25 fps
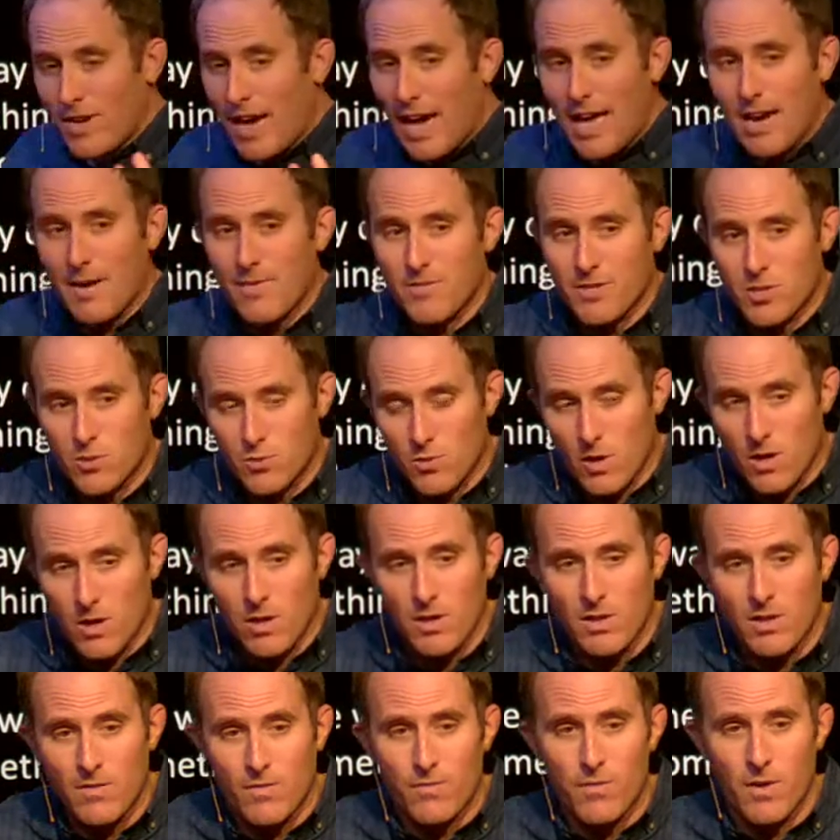a
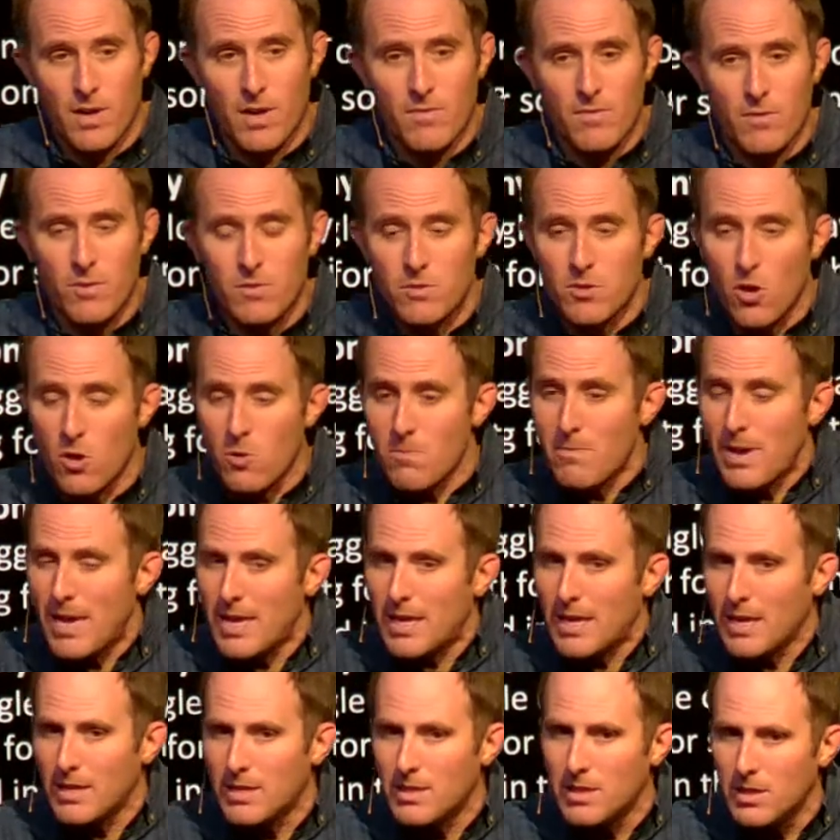struggle in front of you. Don't
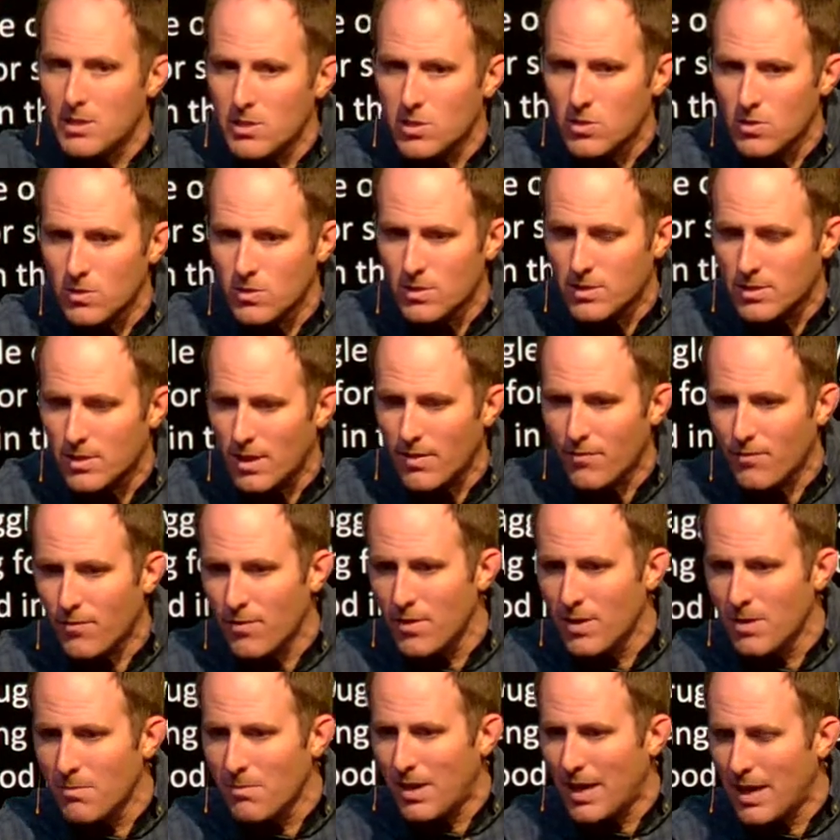make additional
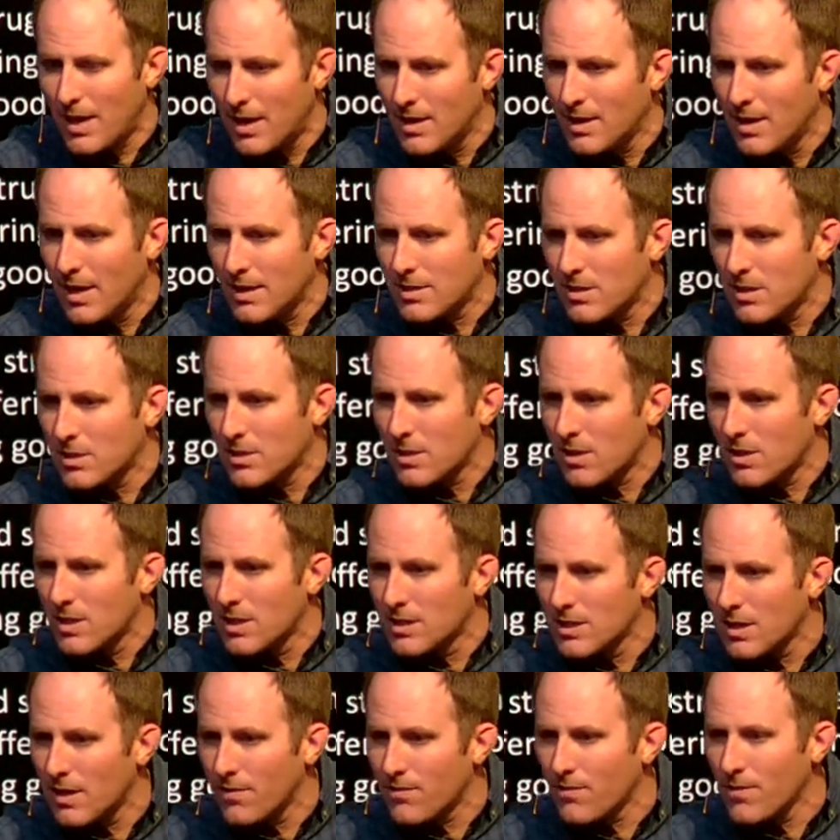suffering by unnecessary
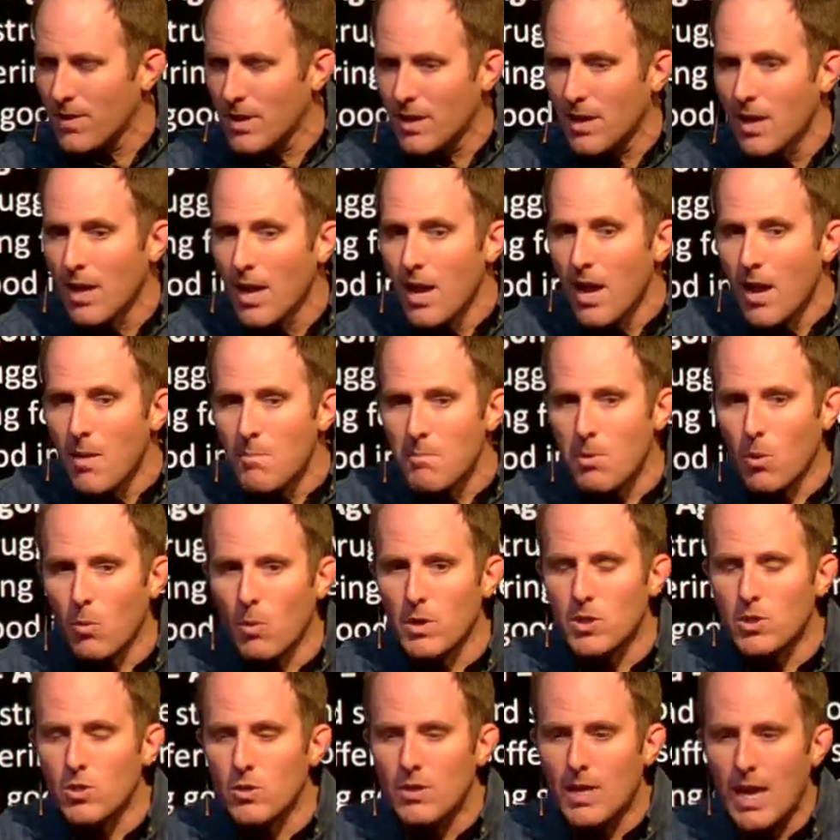suffering. But
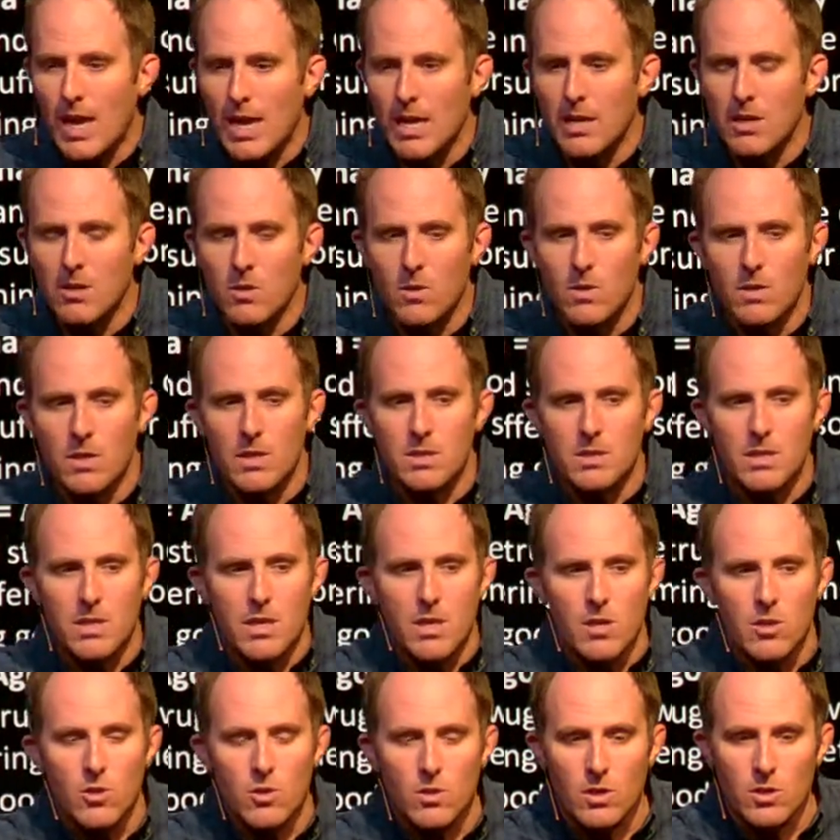what you can do is
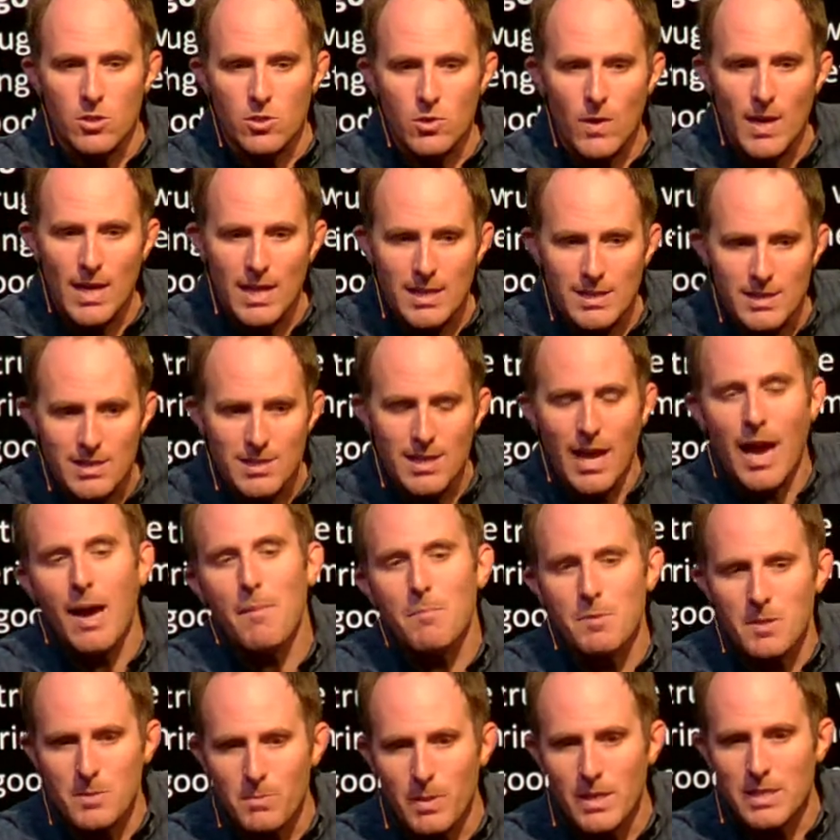you can try and stop
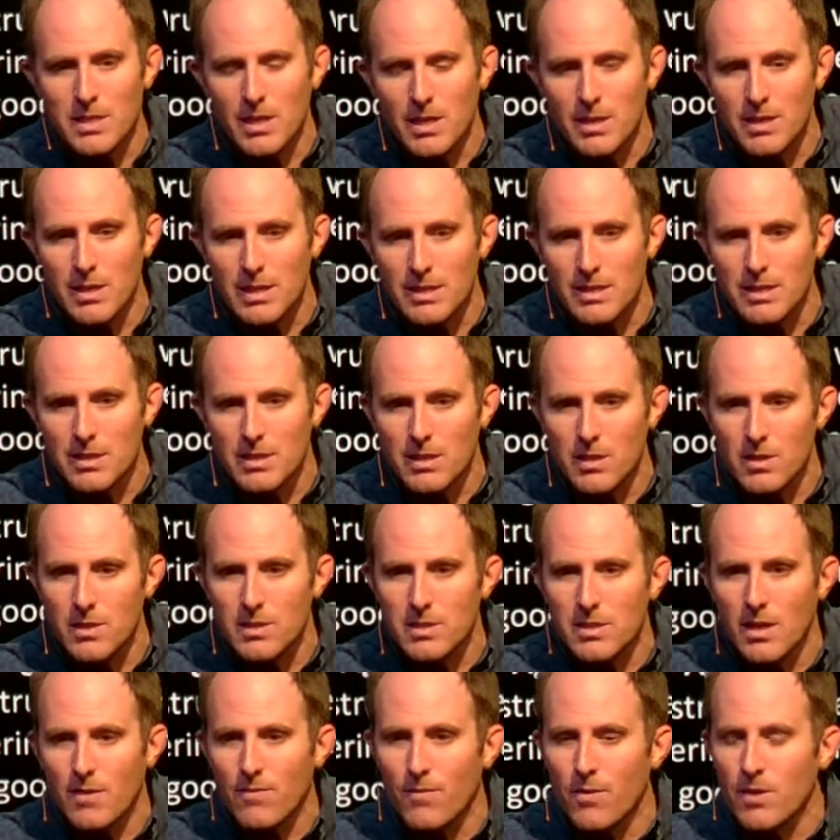as much unnecessary
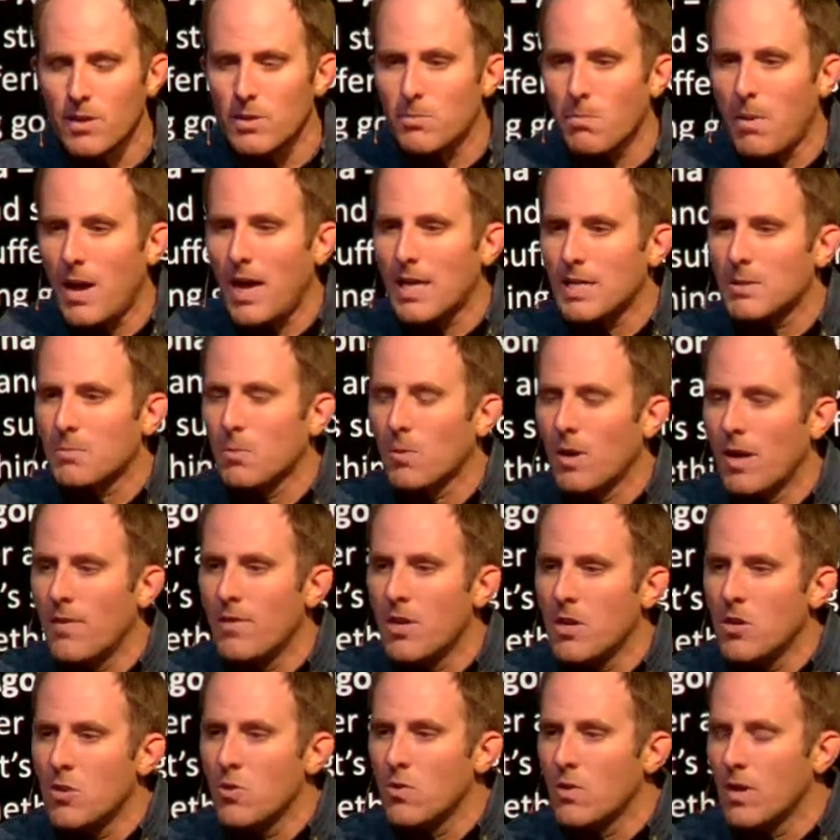suffering as possible, and
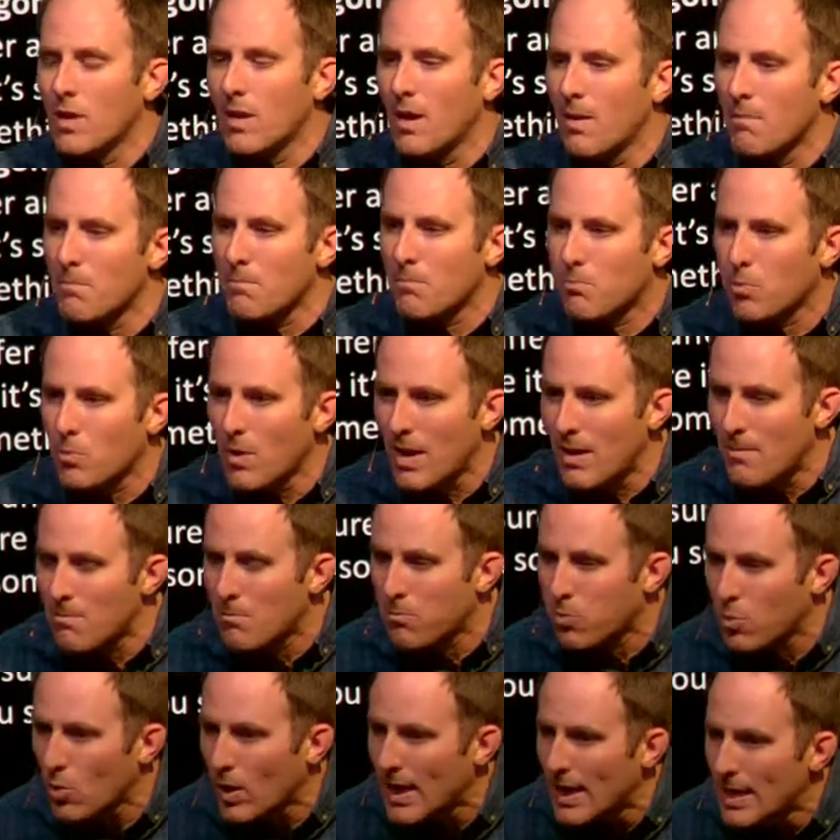then you can
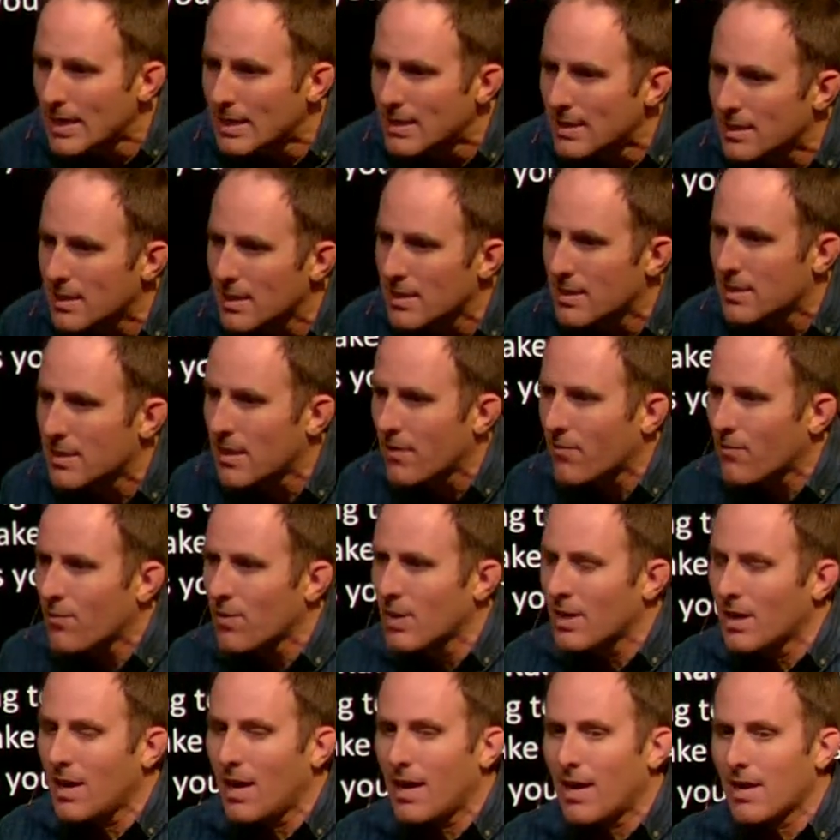embrace the
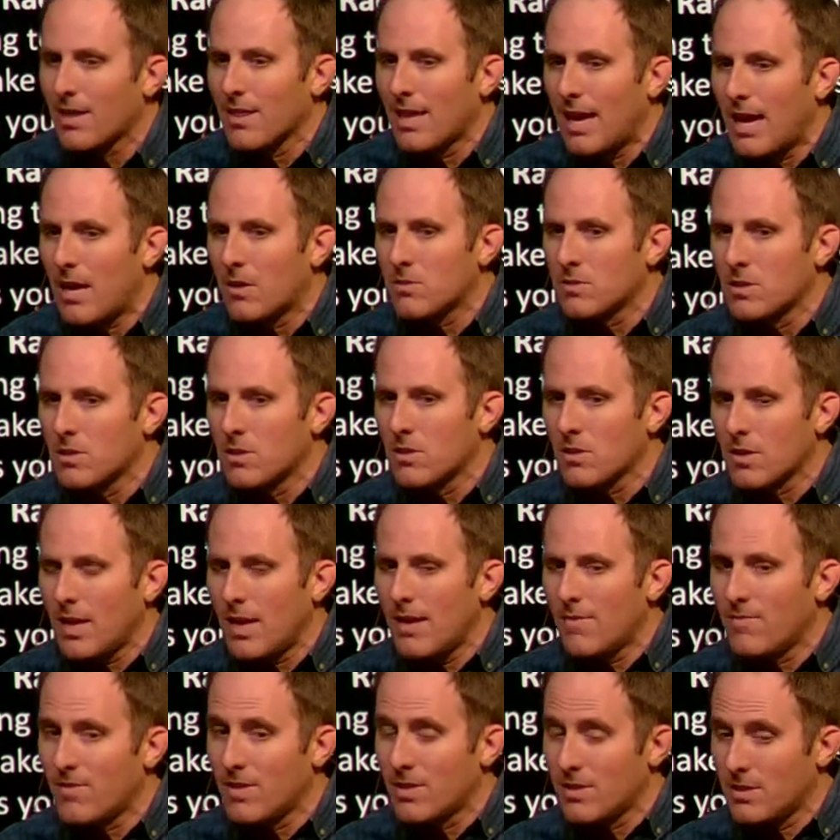suffering God allows in your
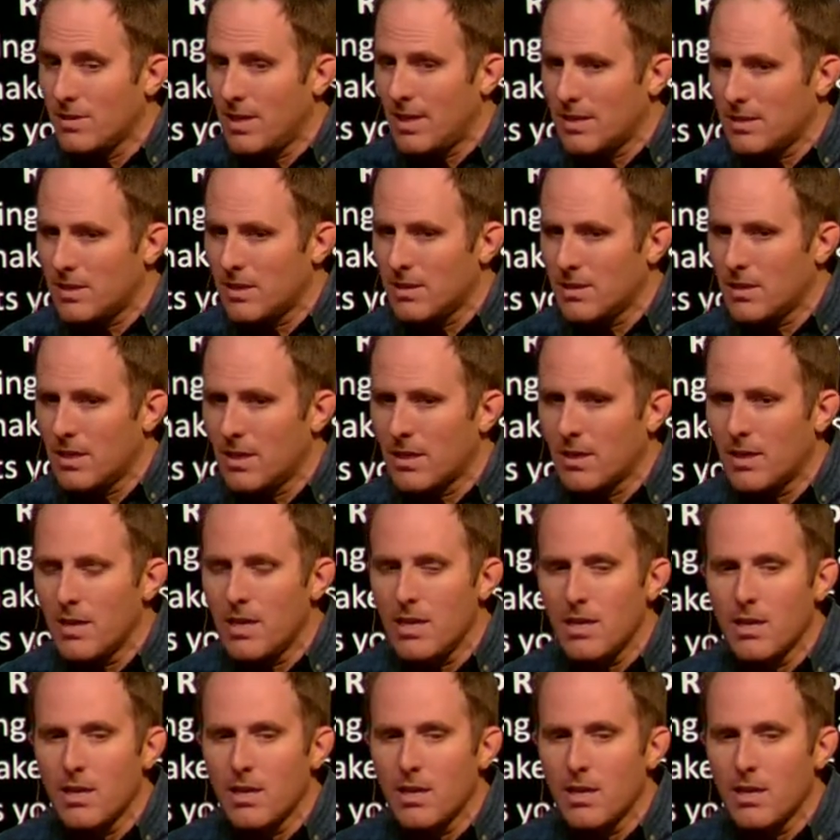life that's necessary